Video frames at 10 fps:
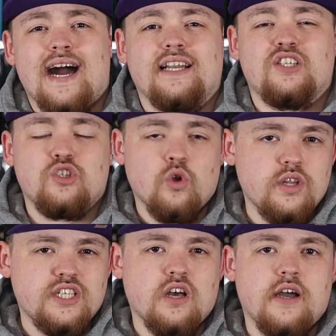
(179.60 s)
and has
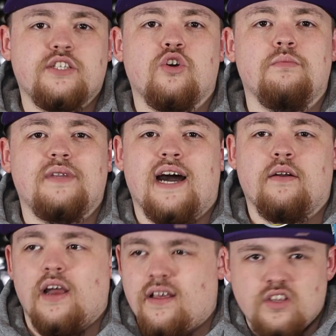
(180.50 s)
slowly started to come
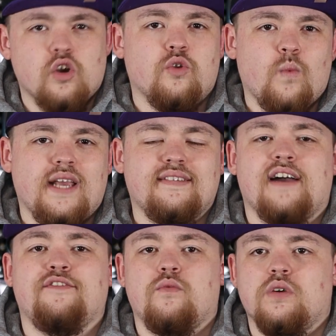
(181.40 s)
down, you know, the weeks
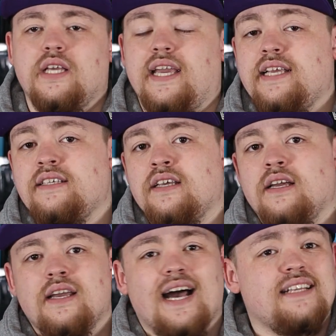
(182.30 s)
after release.
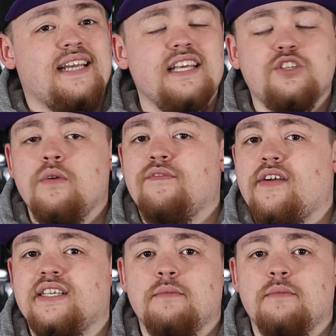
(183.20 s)
I see this doing very